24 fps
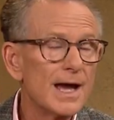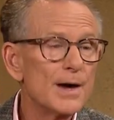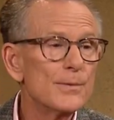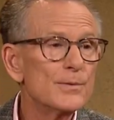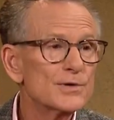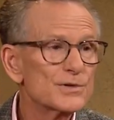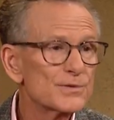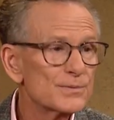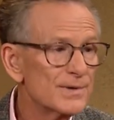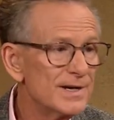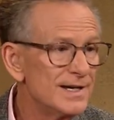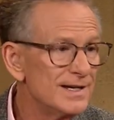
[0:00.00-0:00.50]
I
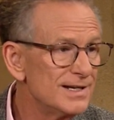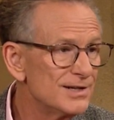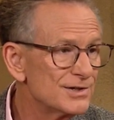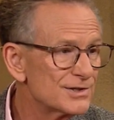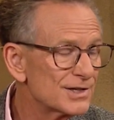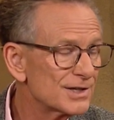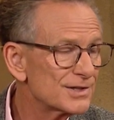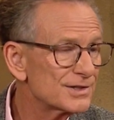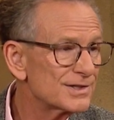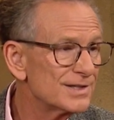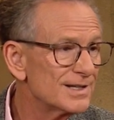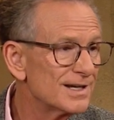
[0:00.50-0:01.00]
was reading
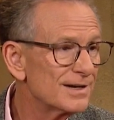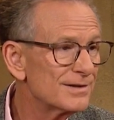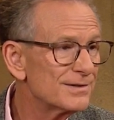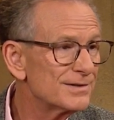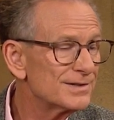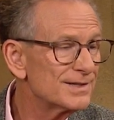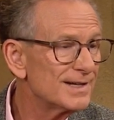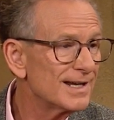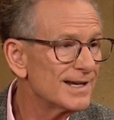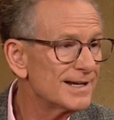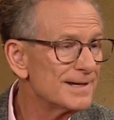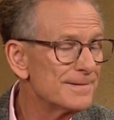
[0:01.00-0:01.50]
just the
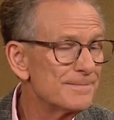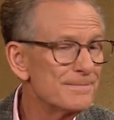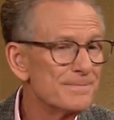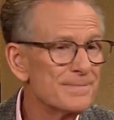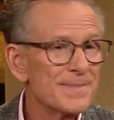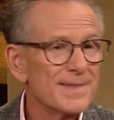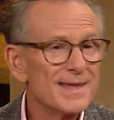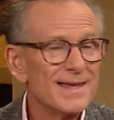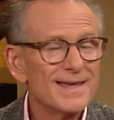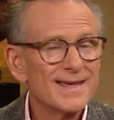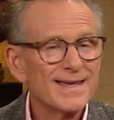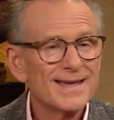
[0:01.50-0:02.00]
other day,
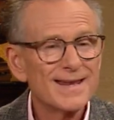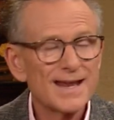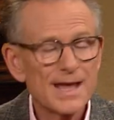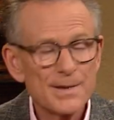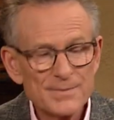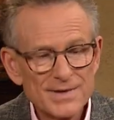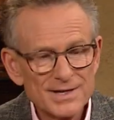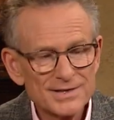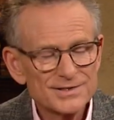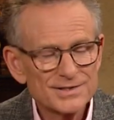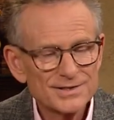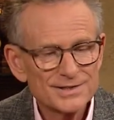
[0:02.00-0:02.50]
and I
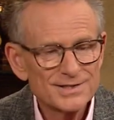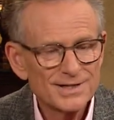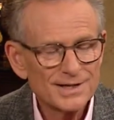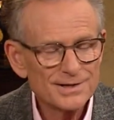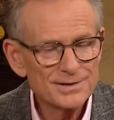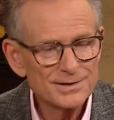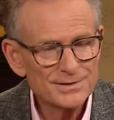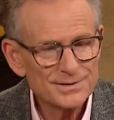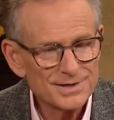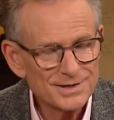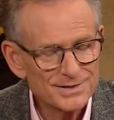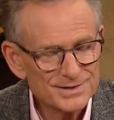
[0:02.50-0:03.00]
meant to tell
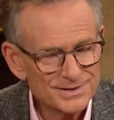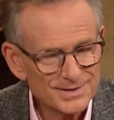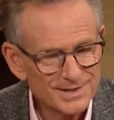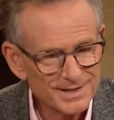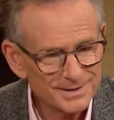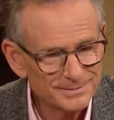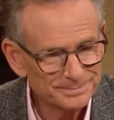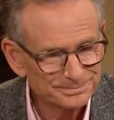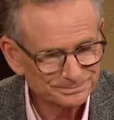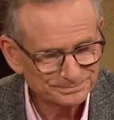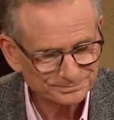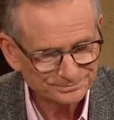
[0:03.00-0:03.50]
you this
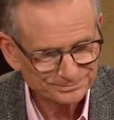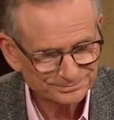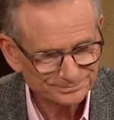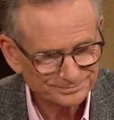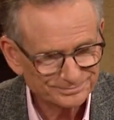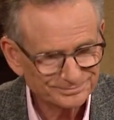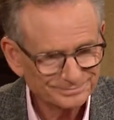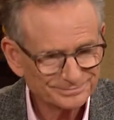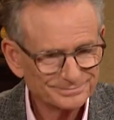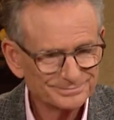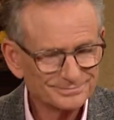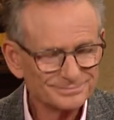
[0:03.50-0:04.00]
that
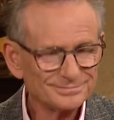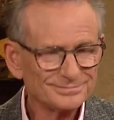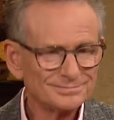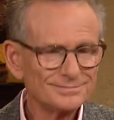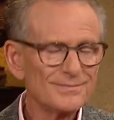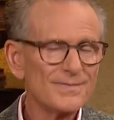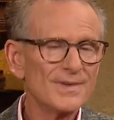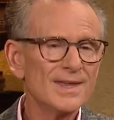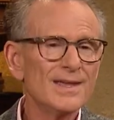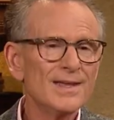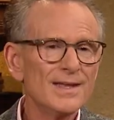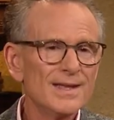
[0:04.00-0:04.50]

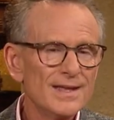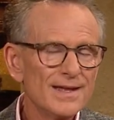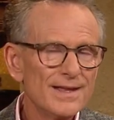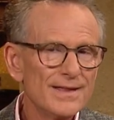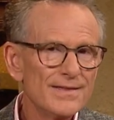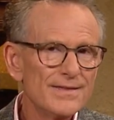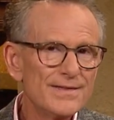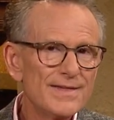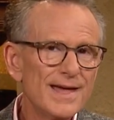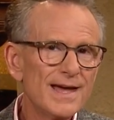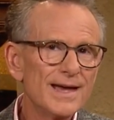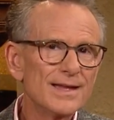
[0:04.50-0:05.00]

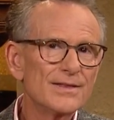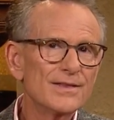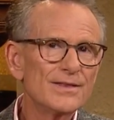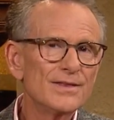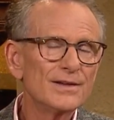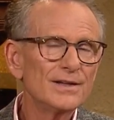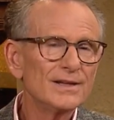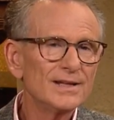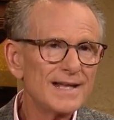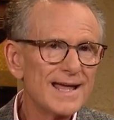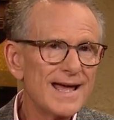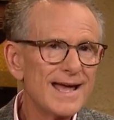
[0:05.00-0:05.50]
that
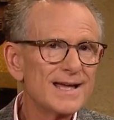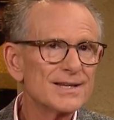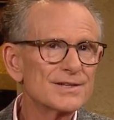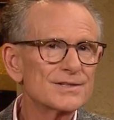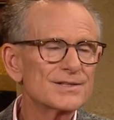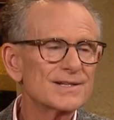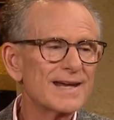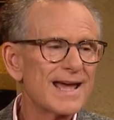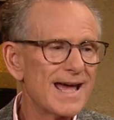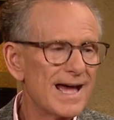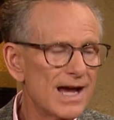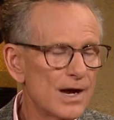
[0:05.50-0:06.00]
the
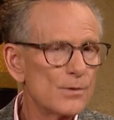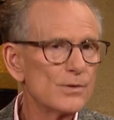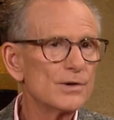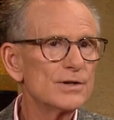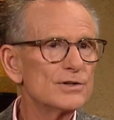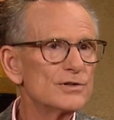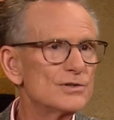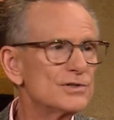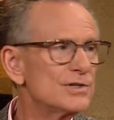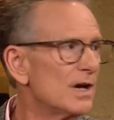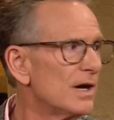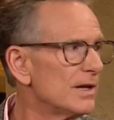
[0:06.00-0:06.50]
last
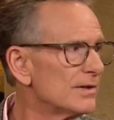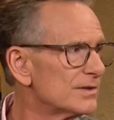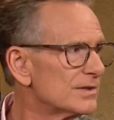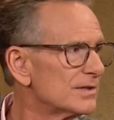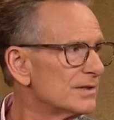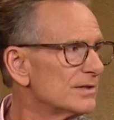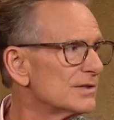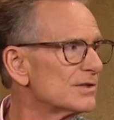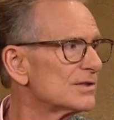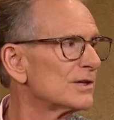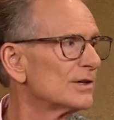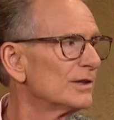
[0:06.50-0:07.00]
Howard
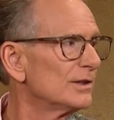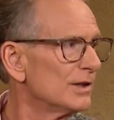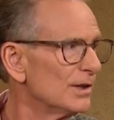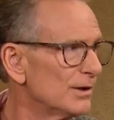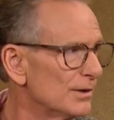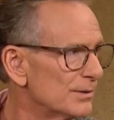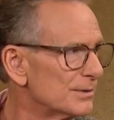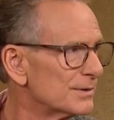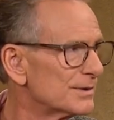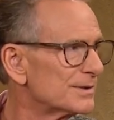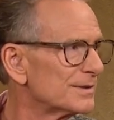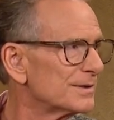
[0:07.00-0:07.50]
Johnson's
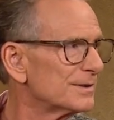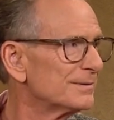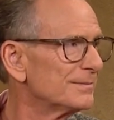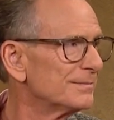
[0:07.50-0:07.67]
closed.